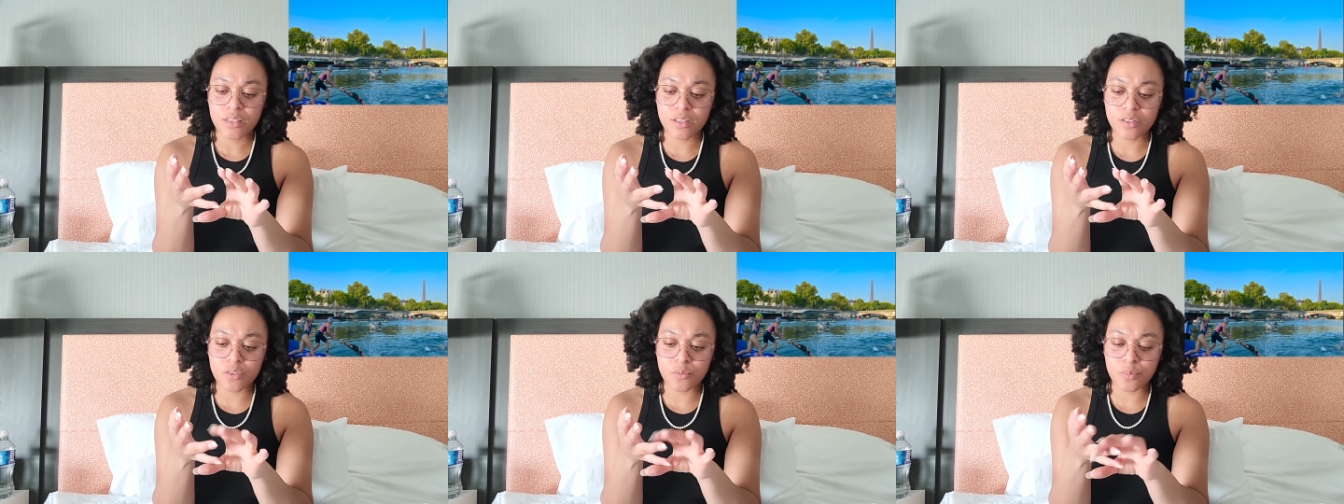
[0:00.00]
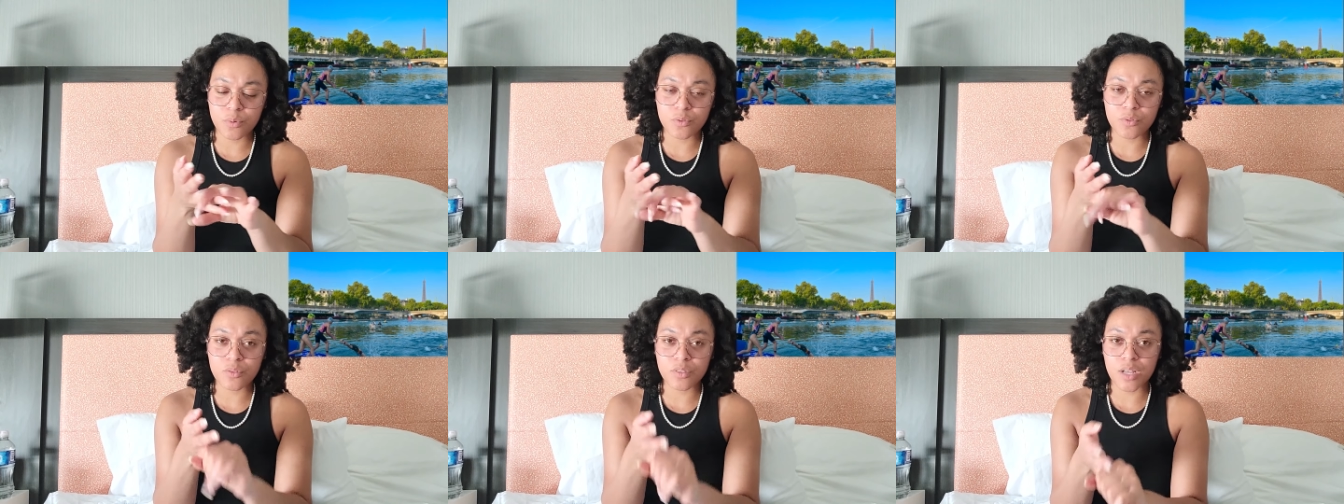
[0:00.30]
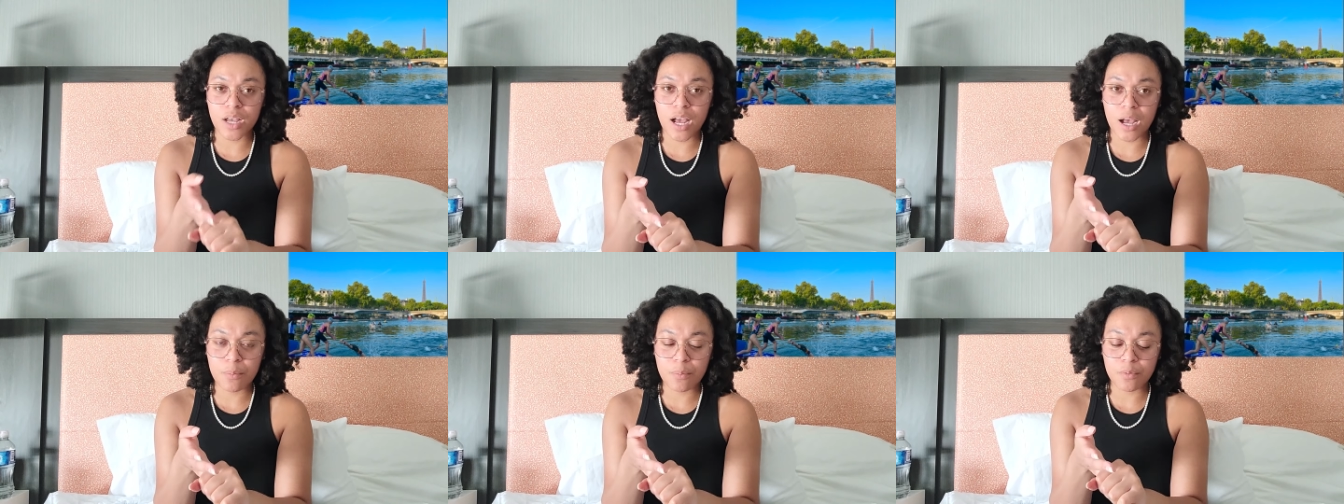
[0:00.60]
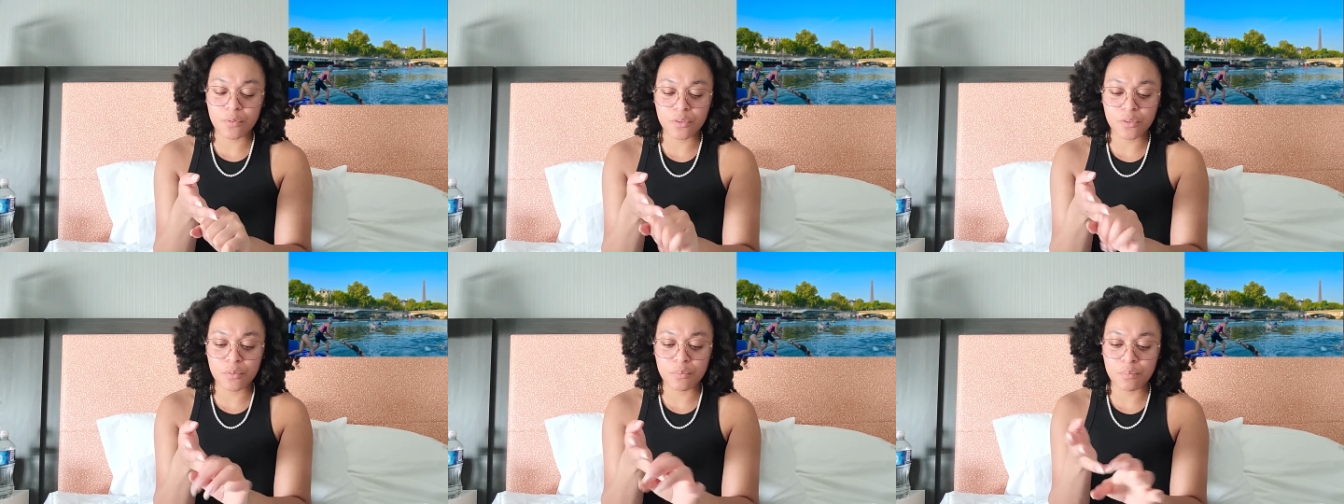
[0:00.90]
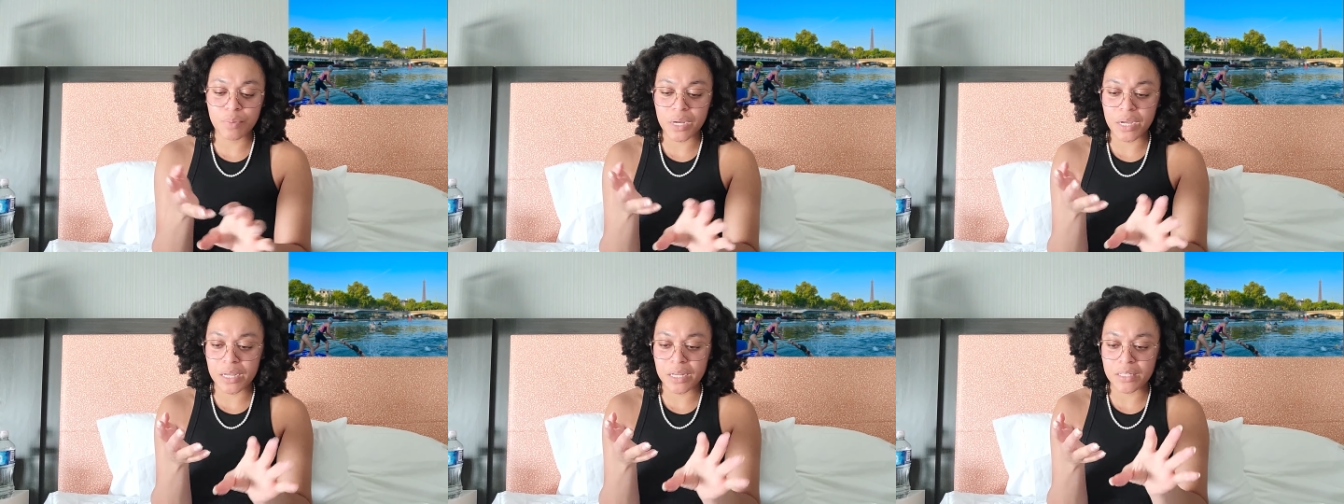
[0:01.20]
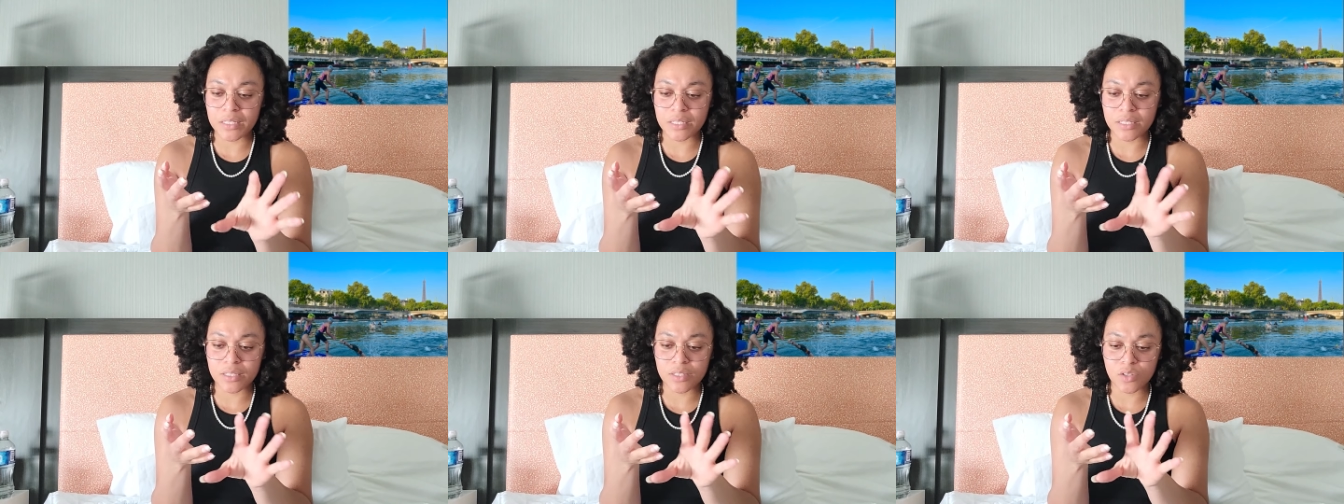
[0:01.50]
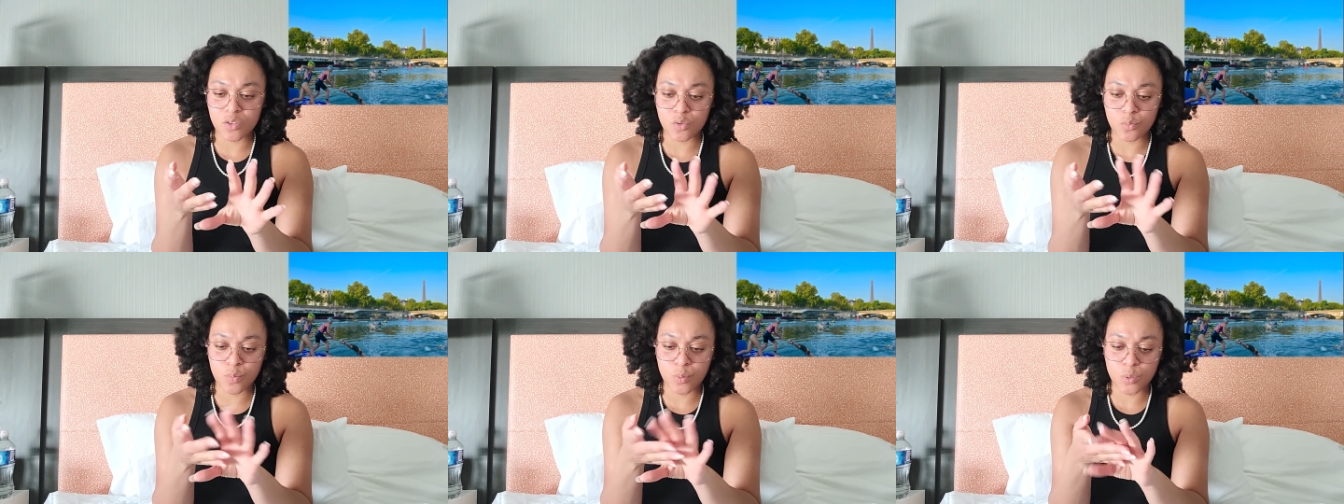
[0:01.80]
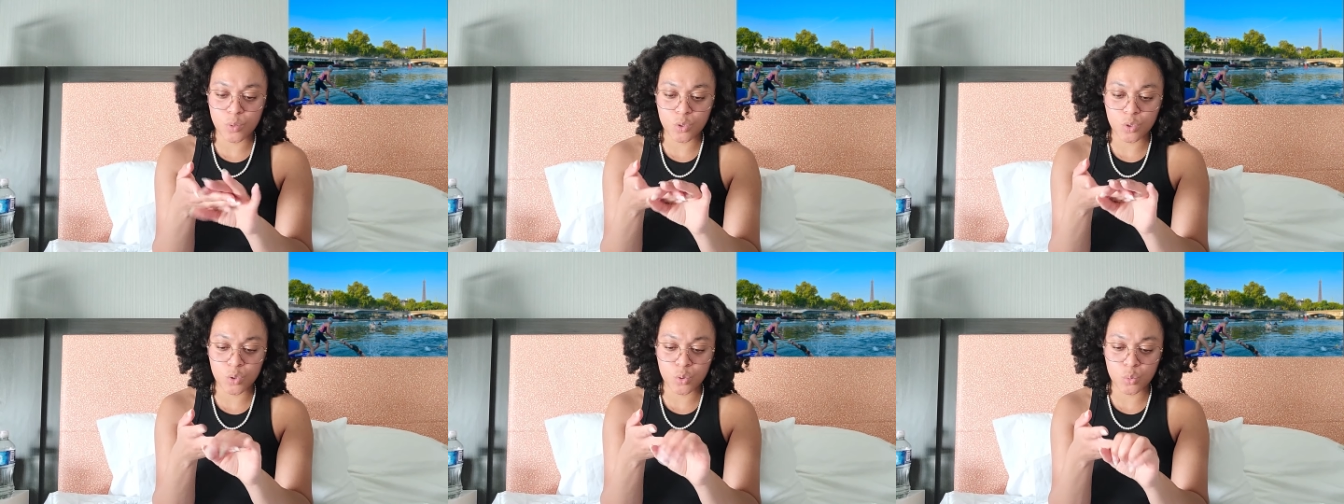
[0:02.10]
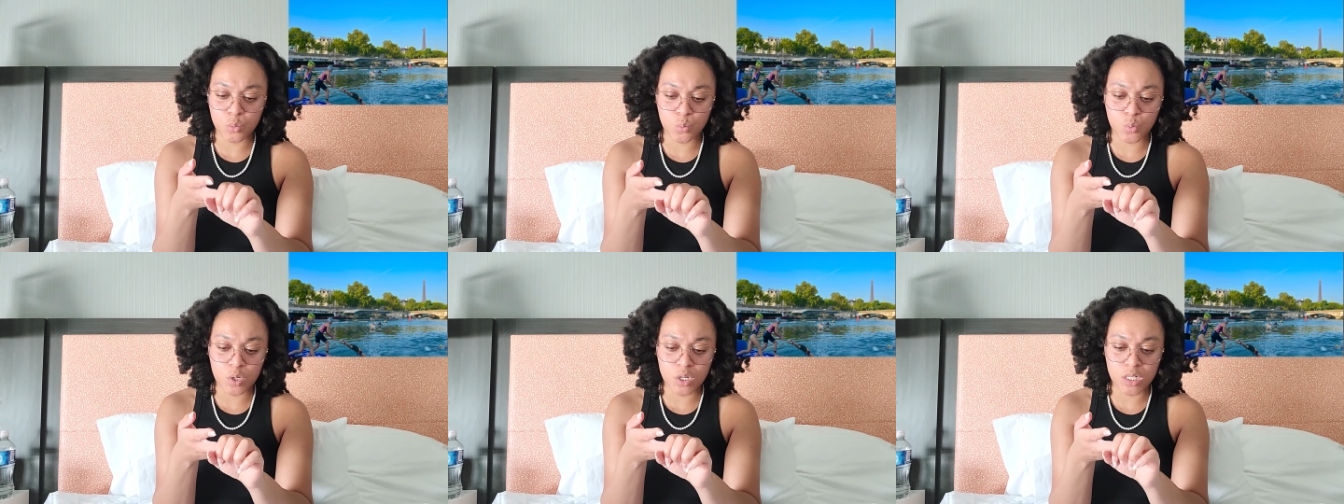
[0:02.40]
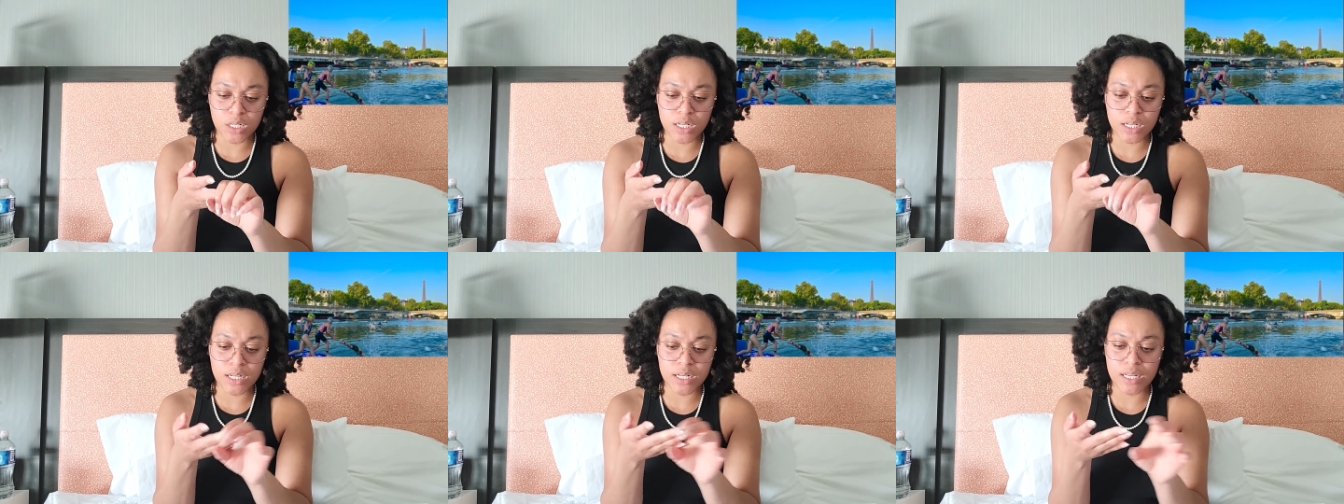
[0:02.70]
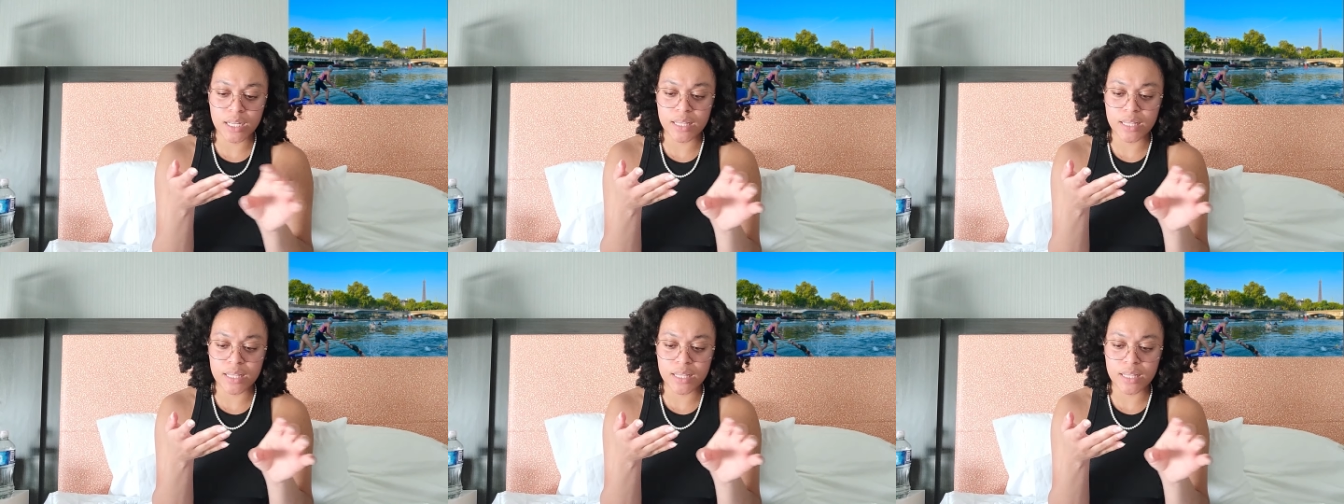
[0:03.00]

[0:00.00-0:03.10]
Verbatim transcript: Then they're supposed to hop on their bikes and then they're supposed to run.